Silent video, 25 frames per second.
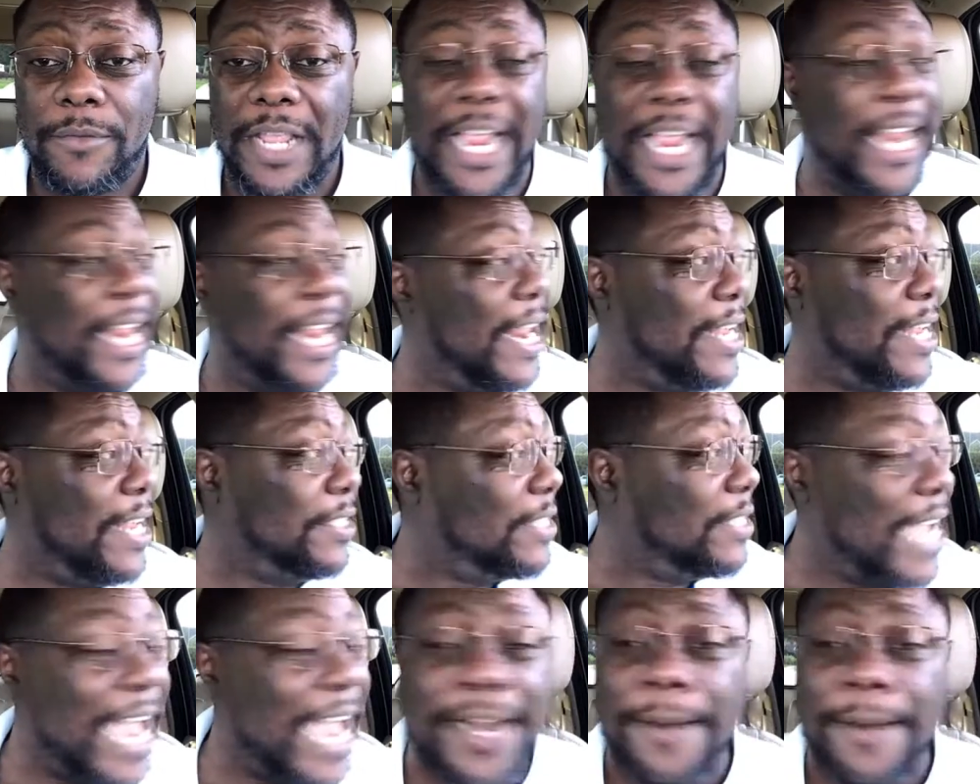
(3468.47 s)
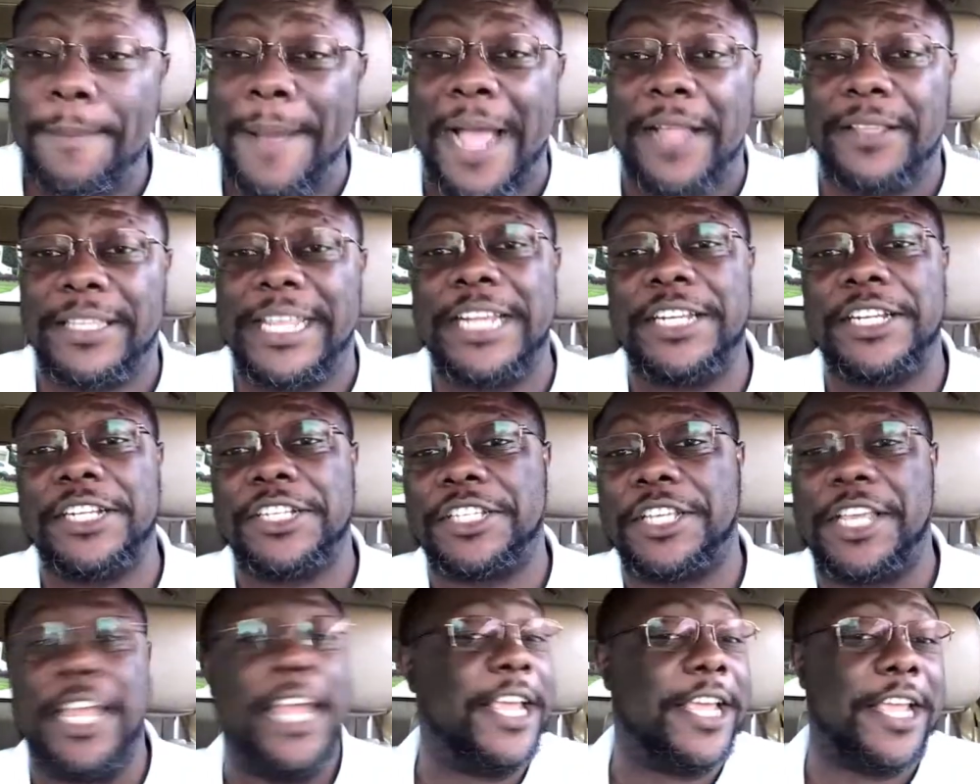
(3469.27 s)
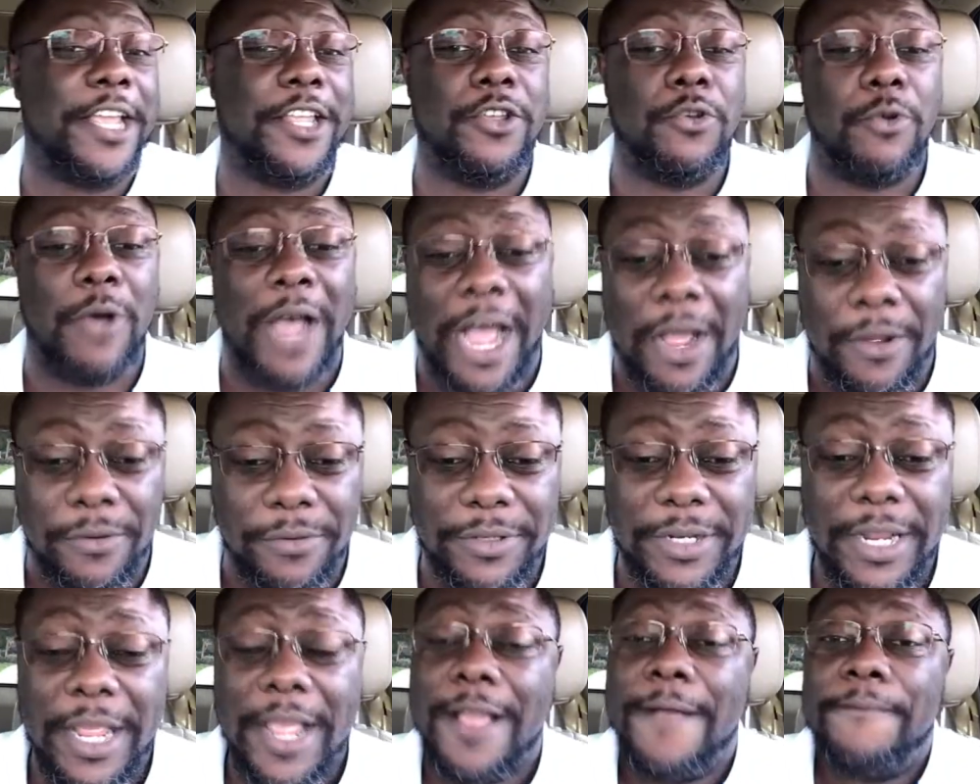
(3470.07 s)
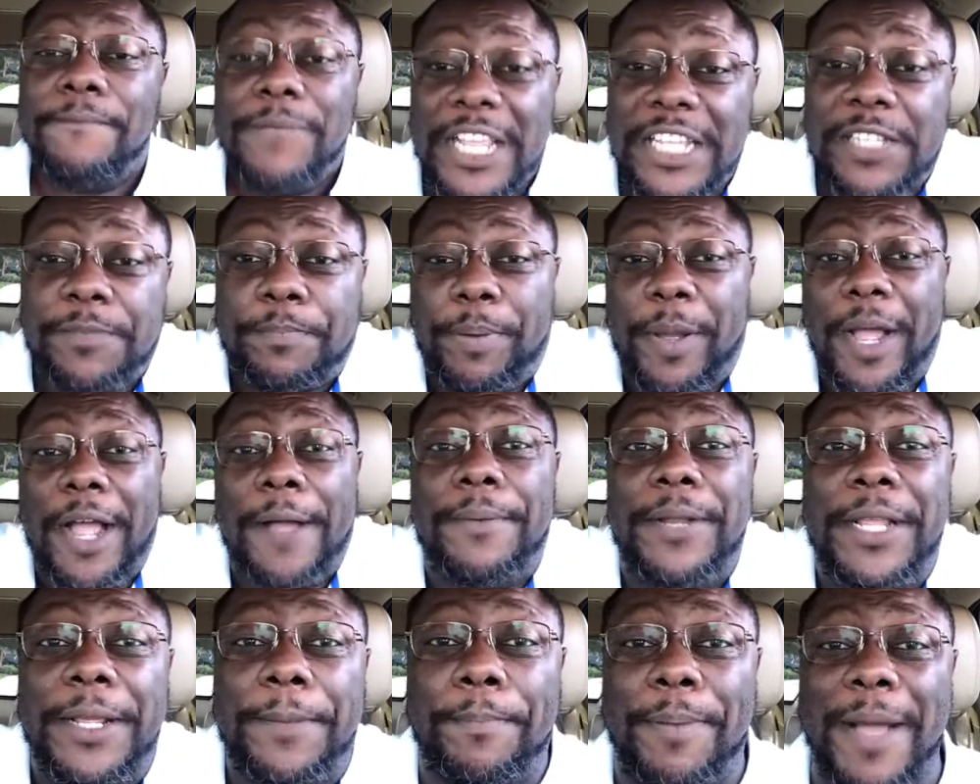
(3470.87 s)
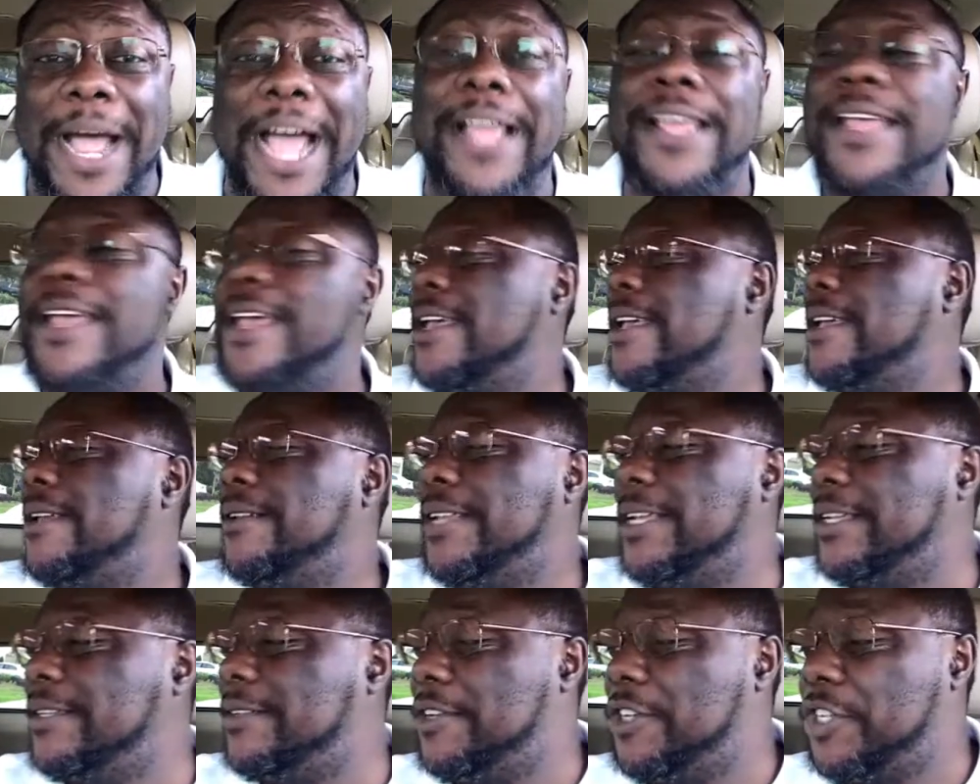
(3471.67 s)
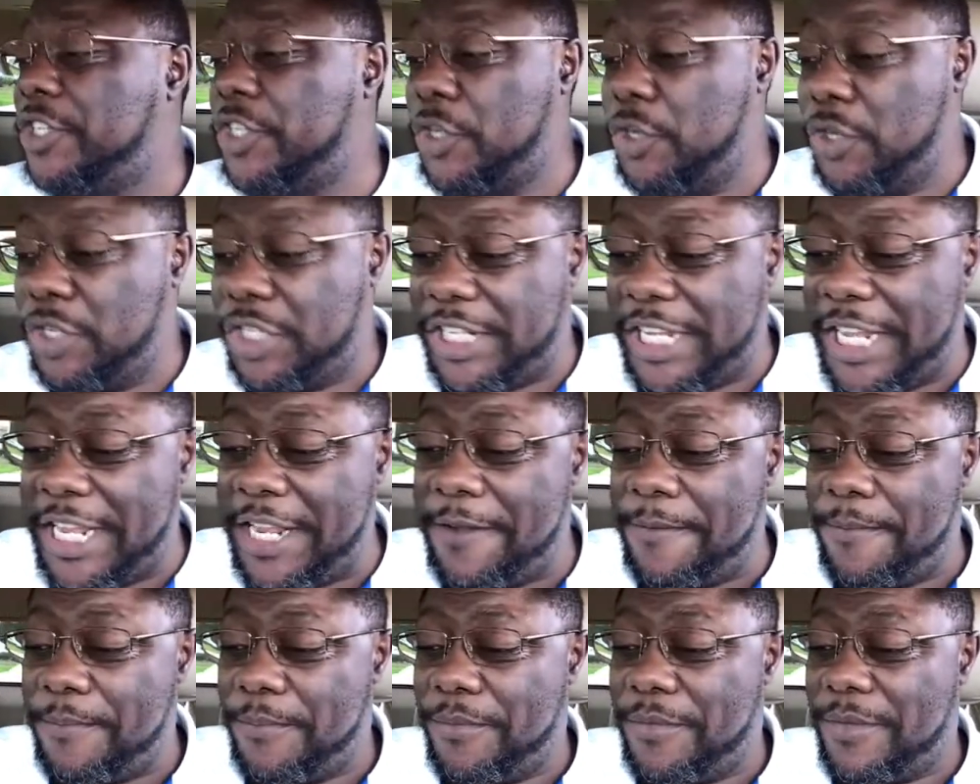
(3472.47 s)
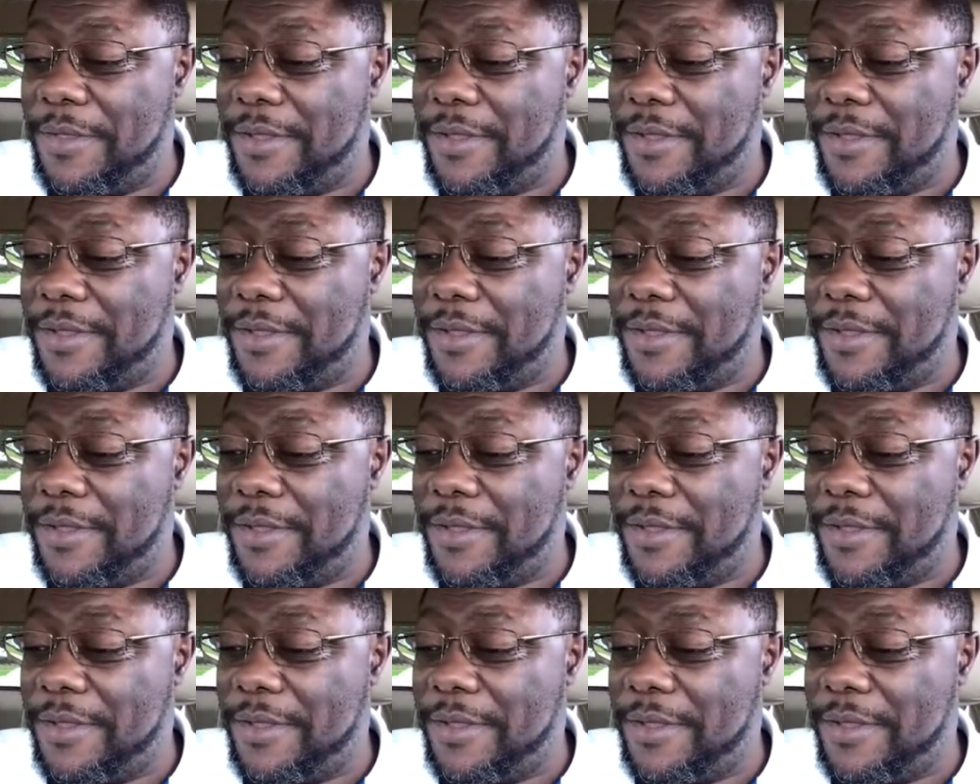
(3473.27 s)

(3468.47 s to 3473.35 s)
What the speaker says: And it's not about they just kicking you out. That's public policy. You see,